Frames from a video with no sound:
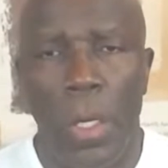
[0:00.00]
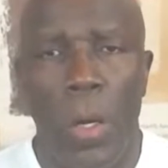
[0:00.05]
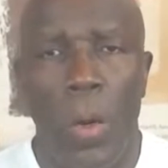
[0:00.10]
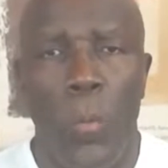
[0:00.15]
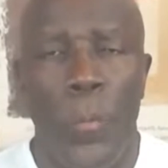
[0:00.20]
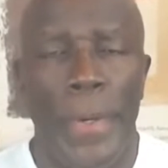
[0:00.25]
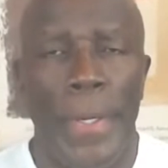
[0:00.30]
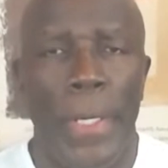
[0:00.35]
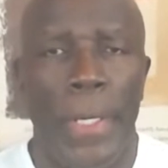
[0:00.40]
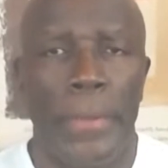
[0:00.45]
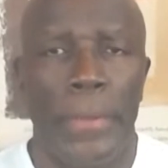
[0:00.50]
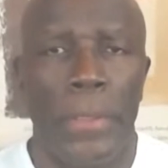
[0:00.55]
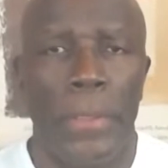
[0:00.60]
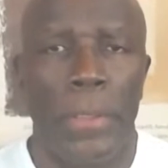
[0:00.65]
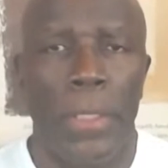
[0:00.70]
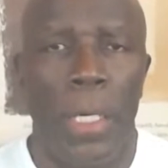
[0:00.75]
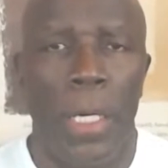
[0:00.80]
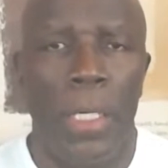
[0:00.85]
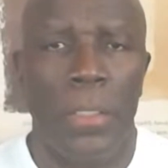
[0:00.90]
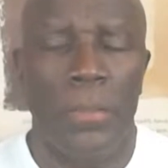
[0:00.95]
Where are the
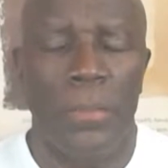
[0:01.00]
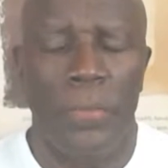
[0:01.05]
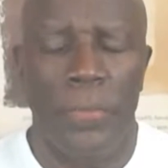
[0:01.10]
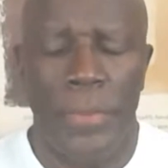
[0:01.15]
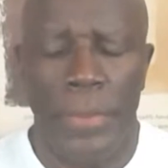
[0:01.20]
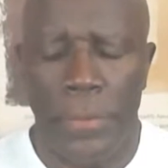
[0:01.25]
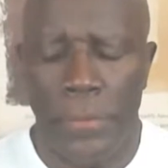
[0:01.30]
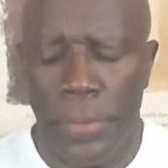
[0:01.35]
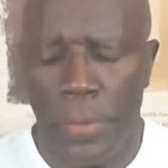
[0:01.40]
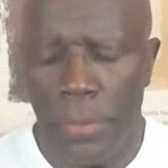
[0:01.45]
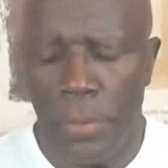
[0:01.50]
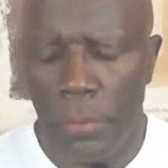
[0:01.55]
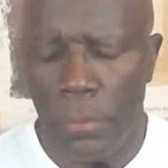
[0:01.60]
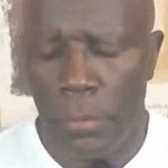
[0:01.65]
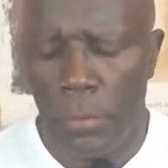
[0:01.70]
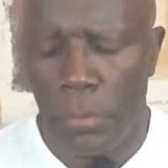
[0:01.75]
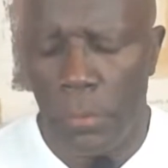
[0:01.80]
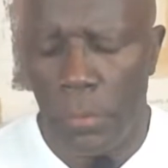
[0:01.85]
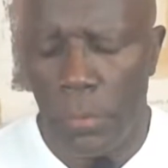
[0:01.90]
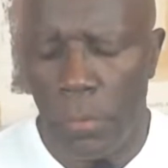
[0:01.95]
God-fearing
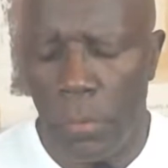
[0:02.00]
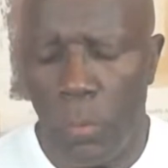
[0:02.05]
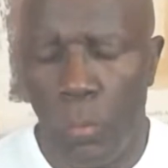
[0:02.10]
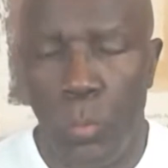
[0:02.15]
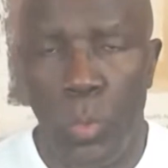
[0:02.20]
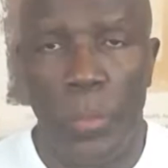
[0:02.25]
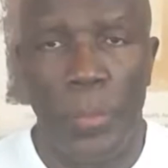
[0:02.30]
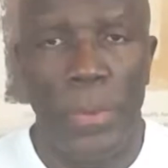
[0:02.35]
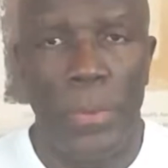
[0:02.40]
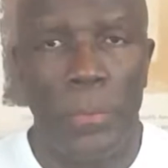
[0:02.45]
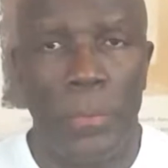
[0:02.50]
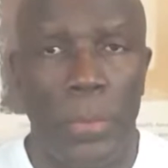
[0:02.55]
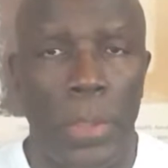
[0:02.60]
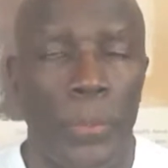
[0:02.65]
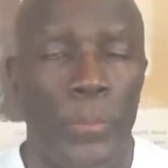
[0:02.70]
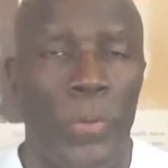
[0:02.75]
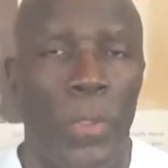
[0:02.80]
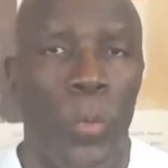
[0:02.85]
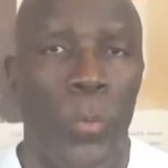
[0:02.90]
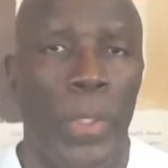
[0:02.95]
women?
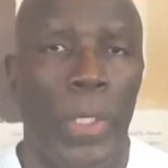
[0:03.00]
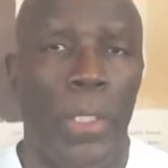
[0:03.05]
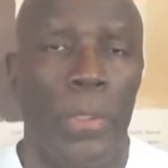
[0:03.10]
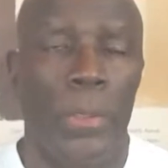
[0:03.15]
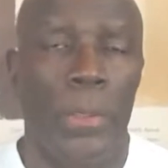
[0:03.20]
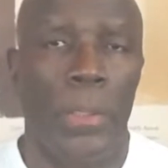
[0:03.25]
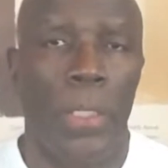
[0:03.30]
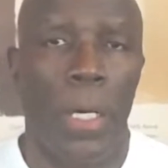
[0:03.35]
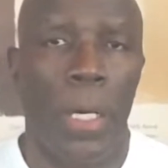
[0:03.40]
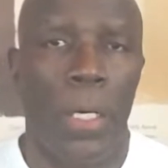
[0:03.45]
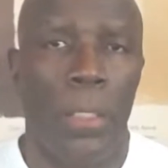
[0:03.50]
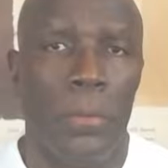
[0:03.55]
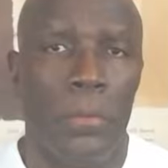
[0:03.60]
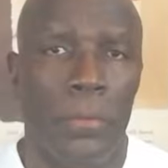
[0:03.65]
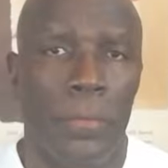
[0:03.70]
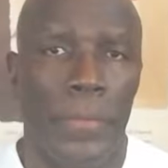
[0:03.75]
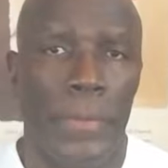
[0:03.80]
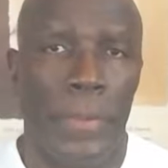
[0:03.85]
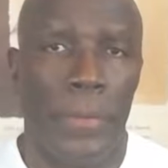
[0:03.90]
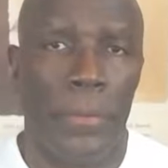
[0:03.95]
Where are the
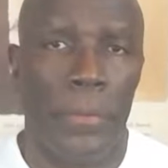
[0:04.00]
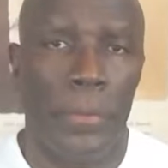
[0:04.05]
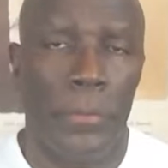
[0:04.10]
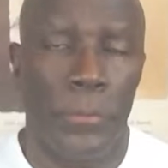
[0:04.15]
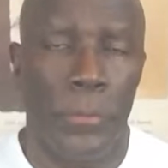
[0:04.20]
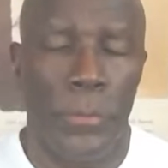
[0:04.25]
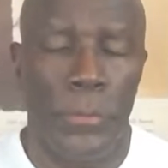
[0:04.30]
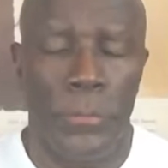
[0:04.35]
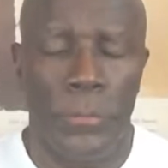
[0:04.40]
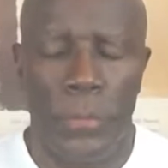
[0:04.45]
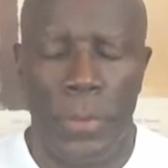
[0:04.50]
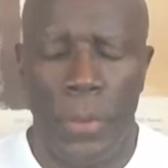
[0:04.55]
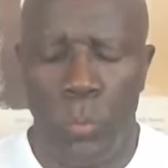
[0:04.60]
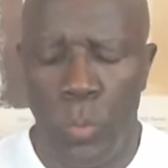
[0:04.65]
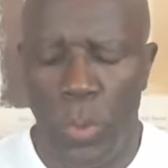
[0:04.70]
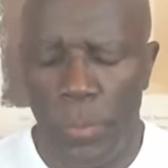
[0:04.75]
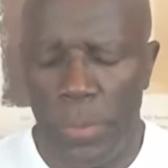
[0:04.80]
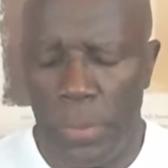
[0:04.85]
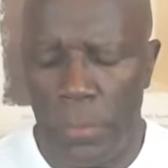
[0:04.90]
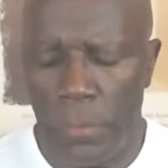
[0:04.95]
God-fearing Christian
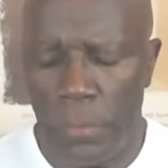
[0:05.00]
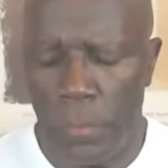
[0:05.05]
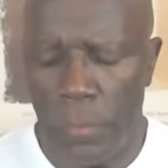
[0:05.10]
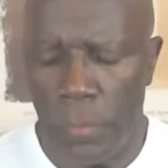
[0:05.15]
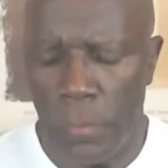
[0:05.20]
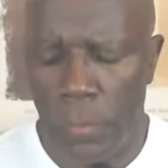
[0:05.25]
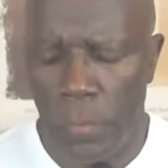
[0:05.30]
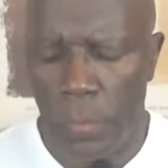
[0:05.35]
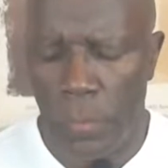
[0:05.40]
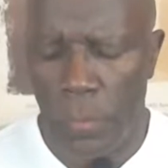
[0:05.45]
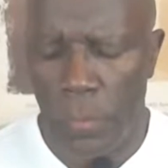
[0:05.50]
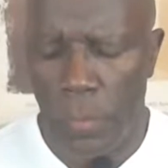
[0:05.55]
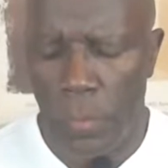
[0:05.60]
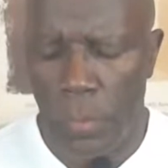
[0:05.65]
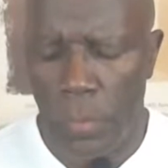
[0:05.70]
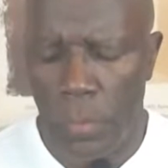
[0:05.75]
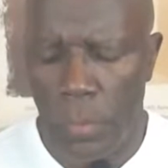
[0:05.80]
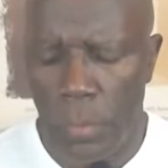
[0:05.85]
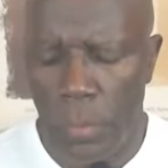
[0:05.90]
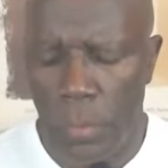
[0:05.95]
women?
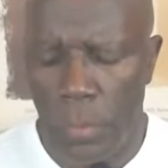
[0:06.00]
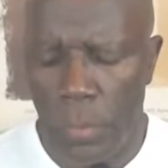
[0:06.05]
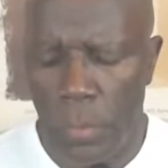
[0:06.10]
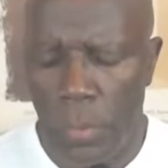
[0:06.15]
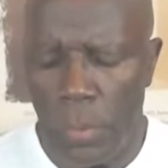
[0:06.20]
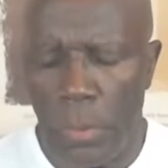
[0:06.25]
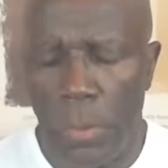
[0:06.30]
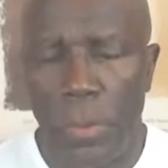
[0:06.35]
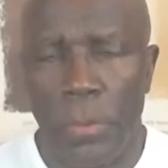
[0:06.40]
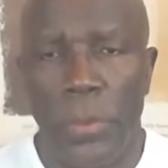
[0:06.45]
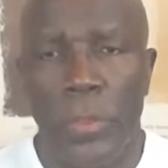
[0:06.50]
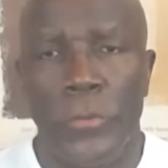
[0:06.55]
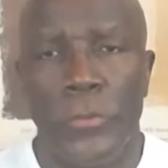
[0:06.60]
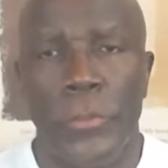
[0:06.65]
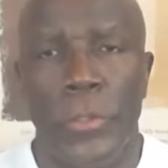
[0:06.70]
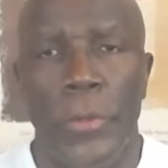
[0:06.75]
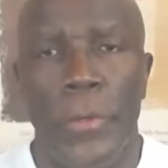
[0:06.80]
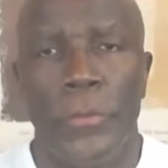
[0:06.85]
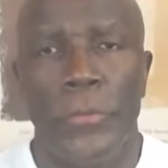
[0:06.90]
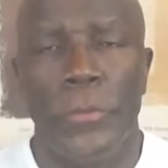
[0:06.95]
The
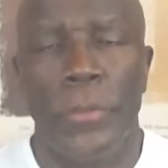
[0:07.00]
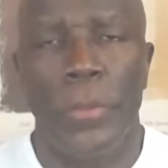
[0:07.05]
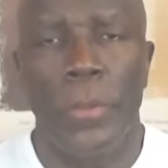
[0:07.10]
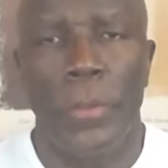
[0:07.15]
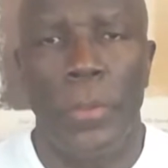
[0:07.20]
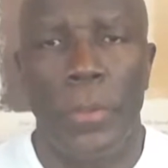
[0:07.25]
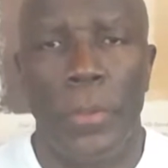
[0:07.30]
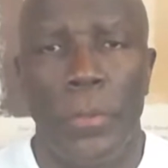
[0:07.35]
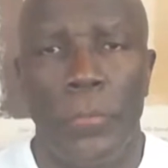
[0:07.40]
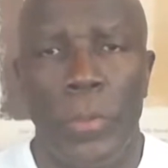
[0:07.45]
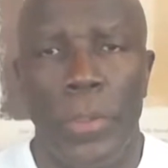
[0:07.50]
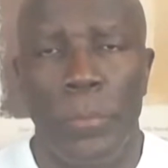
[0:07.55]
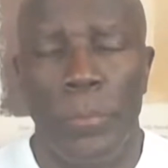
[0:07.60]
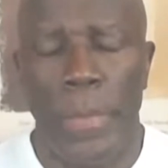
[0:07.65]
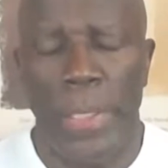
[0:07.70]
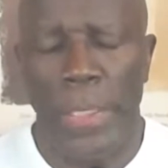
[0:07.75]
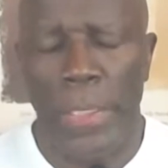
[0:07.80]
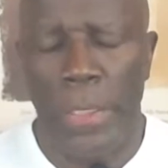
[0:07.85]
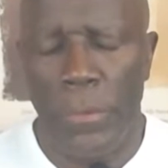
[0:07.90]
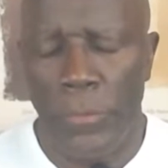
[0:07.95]
church
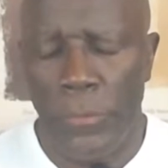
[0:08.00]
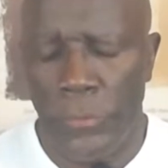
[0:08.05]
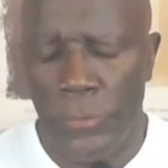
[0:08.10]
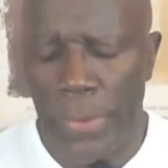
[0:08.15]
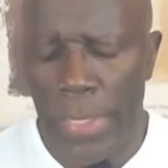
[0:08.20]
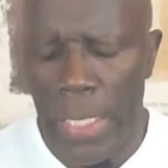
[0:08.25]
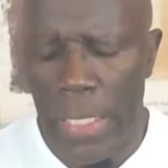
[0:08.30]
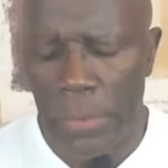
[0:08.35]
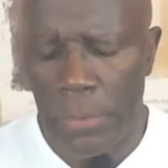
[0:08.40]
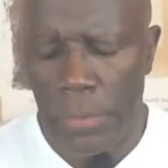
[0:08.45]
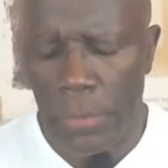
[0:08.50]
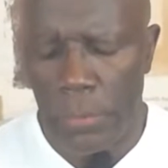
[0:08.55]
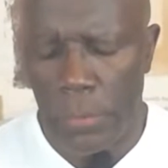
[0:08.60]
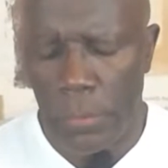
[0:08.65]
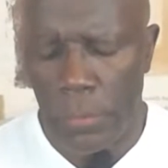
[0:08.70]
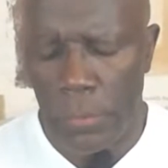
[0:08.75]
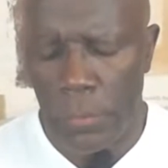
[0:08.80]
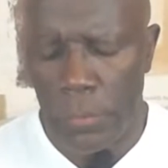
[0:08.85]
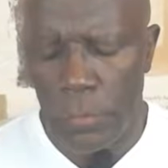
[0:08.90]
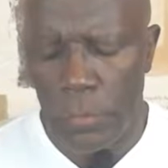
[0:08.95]
remains silent.
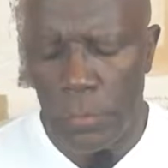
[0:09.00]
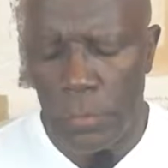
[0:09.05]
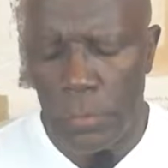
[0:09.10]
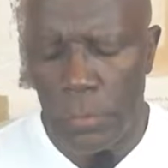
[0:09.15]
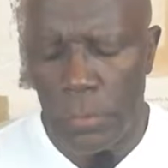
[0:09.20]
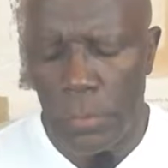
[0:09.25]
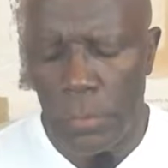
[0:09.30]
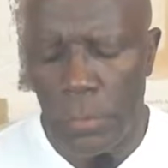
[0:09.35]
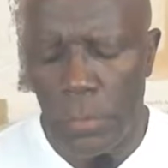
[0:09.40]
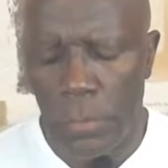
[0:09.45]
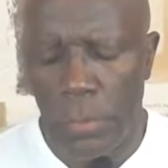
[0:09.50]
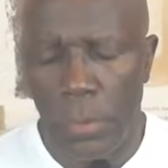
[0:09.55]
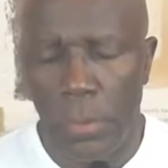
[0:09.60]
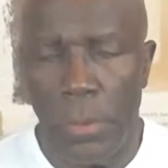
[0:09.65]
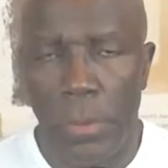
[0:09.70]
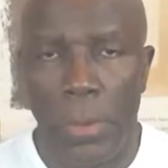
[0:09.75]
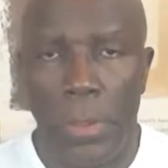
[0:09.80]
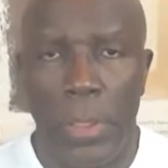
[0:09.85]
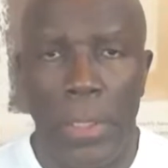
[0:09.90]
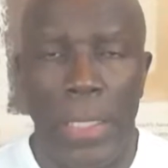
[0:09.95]

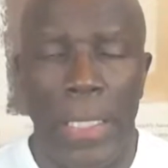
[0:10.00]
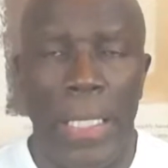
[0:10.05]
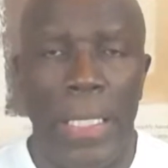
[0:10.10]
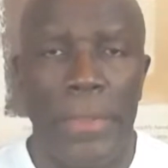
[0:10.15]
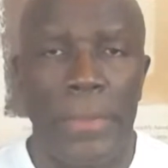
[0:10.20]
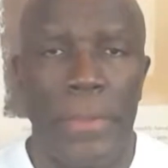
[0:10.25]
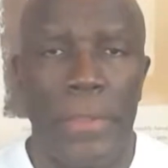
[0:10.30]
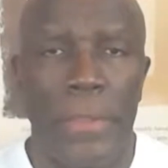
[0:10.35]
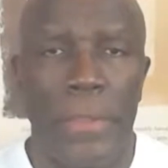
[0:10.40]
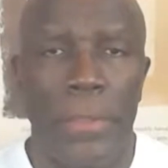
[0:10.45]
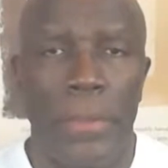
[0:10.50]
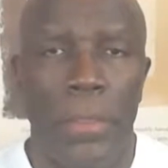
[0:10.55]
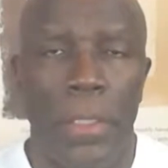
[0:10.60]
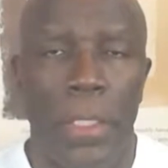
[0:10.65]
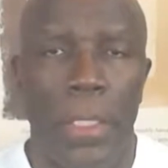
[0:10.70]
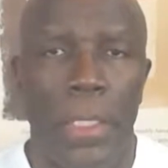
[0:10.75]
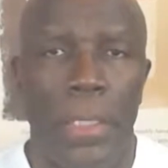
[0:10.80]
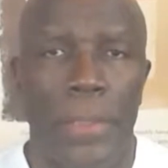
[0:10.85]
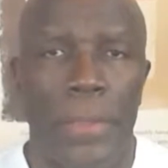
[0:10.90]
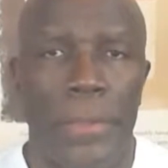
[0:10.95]
I need
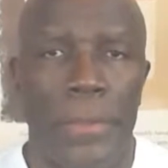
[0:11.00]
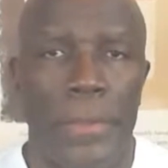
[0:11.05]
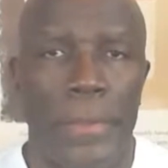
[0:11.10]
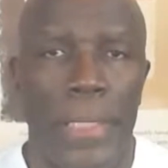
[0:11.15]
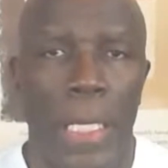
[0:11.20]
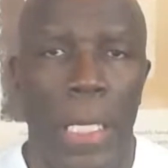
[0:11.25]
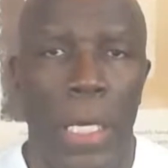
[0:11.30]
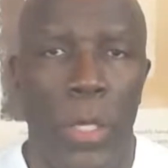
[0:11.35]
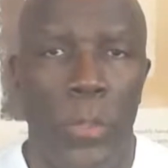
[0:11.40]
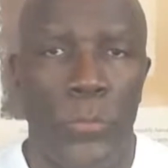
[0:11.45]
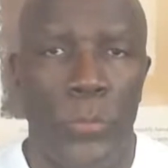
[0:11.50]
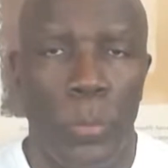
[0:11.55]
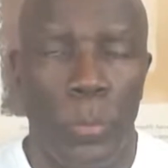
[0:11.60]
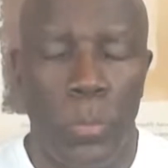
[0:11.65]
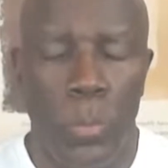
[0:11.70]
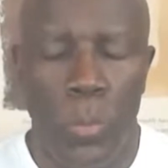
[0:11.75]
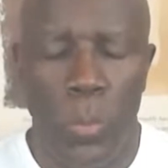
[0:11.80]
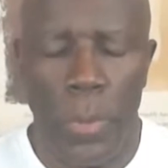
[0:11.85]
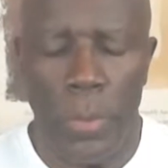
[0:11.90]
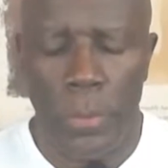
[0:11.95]
child
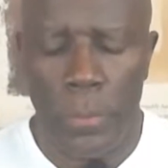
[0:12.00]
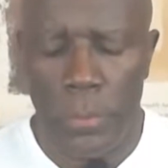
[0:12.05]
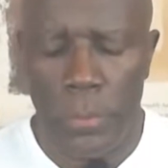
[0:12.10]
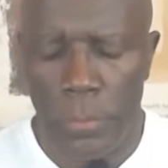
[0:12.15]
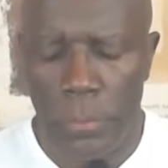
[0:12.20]
support.